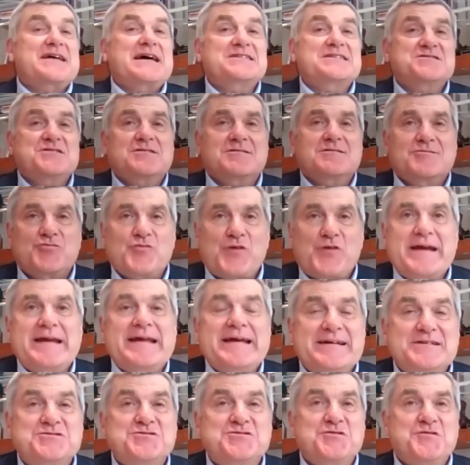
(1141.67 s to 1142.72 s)
that's a great
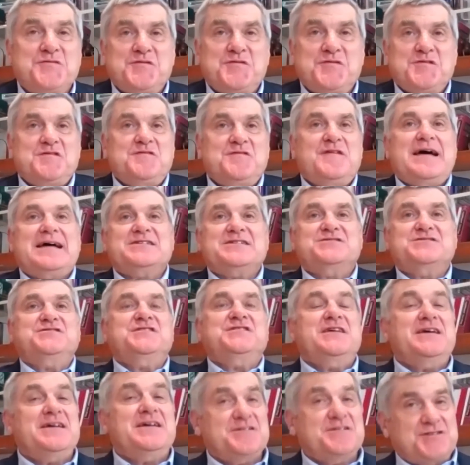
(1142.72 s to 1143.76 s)
answer for the
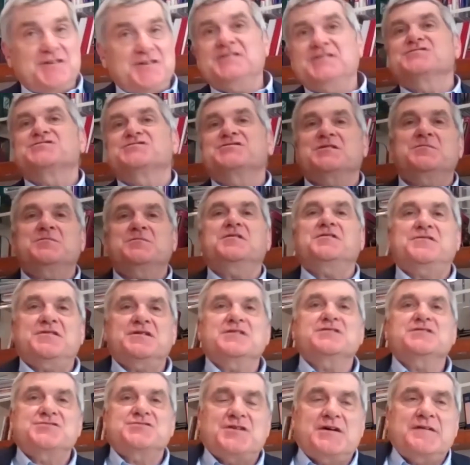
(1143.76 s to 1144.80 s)
vaccine hesitant. Some of the
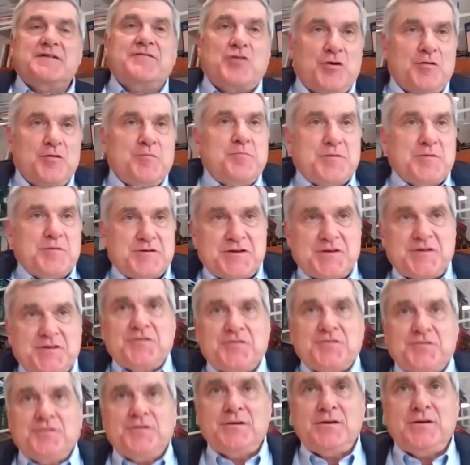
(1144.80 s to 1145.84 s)
things I've heard,
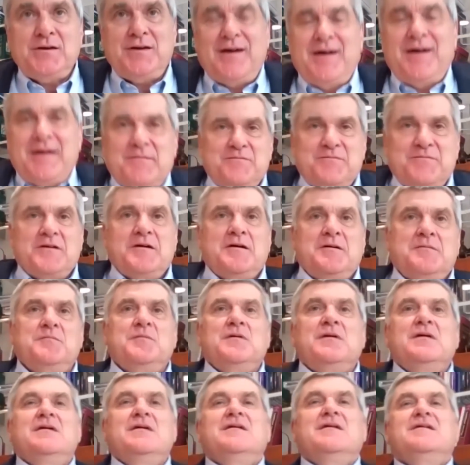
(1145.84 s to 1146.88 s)
particularly from
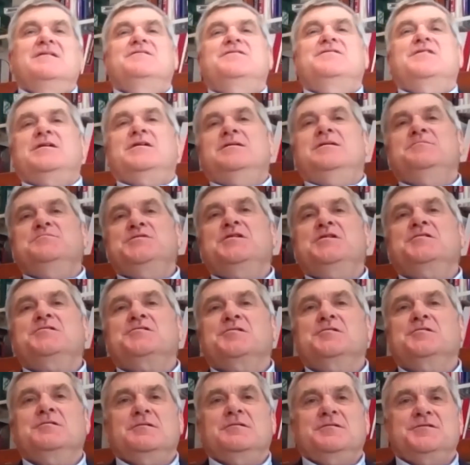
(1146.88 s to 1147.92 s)

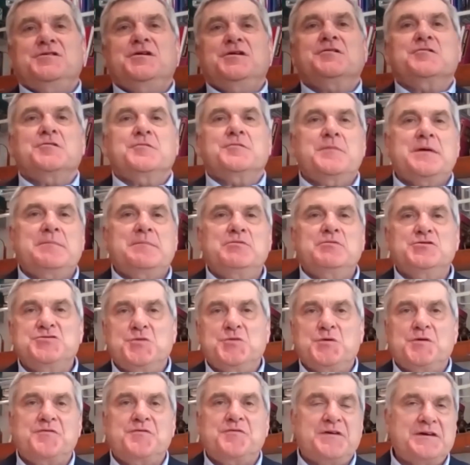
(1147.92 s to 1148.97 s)
younger members
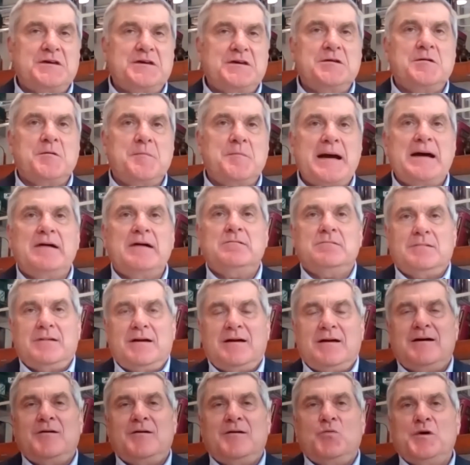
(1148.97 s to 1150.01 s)
who are thinking about
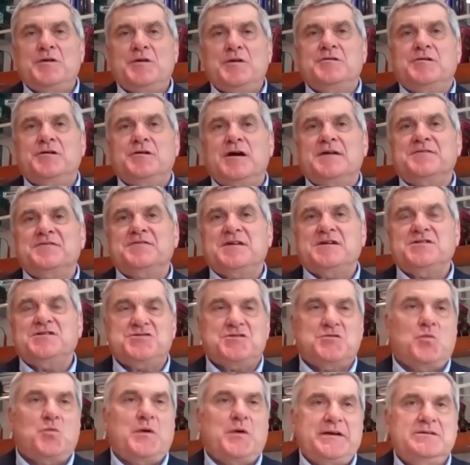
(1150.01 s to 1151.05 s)
whether or not they
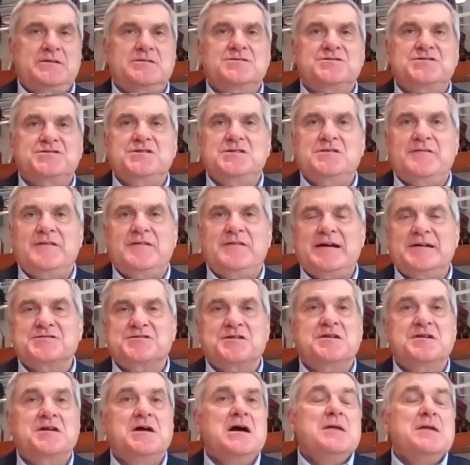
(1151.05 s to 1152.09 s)
should wait and see the
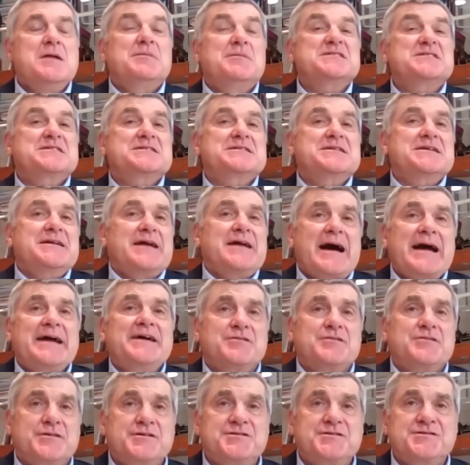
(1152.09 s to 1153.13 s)
vaccine. But the
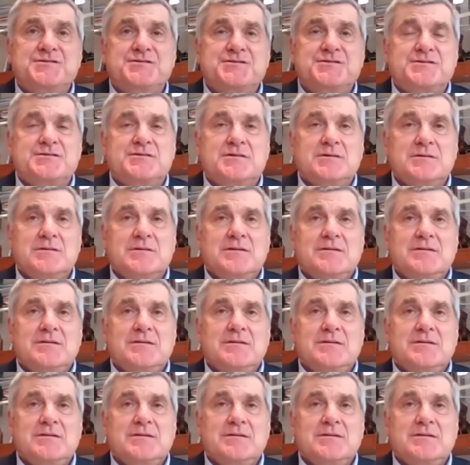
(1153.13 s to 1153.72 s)
denialists